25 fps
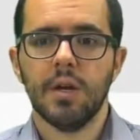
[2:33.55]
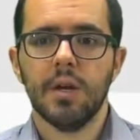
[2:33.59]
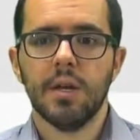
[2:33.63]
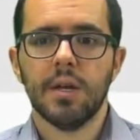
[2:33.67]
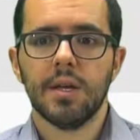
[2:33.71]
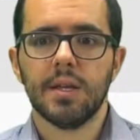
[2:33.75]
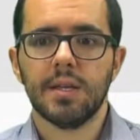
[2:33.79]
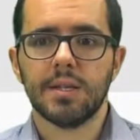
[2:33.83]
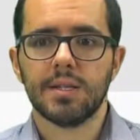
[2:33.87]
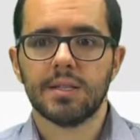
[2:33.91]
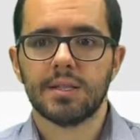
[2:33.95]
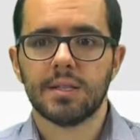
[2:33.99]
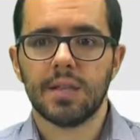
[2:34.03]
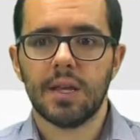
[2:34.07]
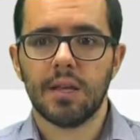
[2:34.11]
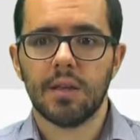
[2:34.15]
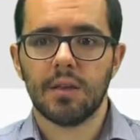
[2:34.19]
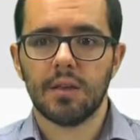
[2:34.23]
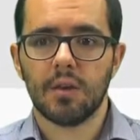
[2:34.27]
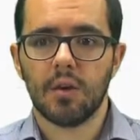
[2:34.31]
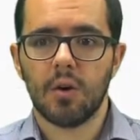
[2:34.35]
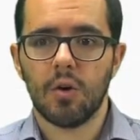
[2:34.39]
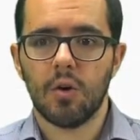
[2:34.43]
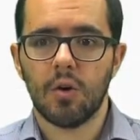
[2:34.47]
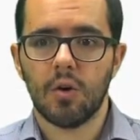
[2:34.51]

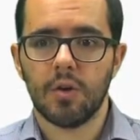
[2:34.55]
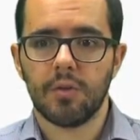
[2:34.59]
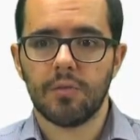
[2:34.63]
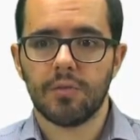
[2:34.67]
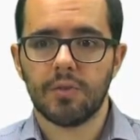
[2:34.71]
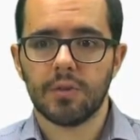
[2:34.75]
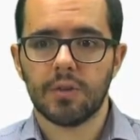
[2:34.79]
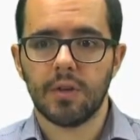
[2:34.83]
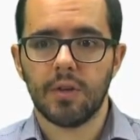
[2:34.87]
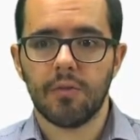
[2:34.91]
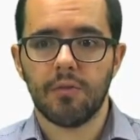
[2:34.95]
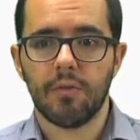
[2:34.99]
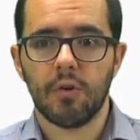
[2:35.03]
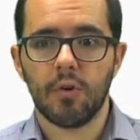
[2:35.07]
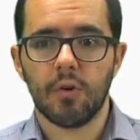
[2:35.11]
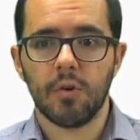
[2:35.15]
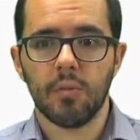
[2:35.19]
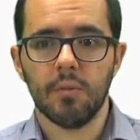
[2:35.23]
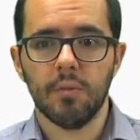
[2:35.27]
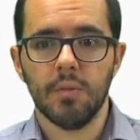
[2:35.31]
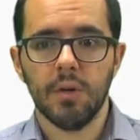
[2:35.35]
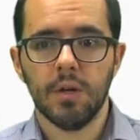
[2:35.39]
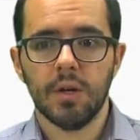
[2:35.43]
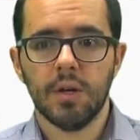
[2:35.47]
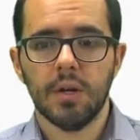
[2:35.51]
instead of the
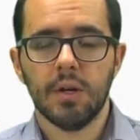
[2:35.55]
form.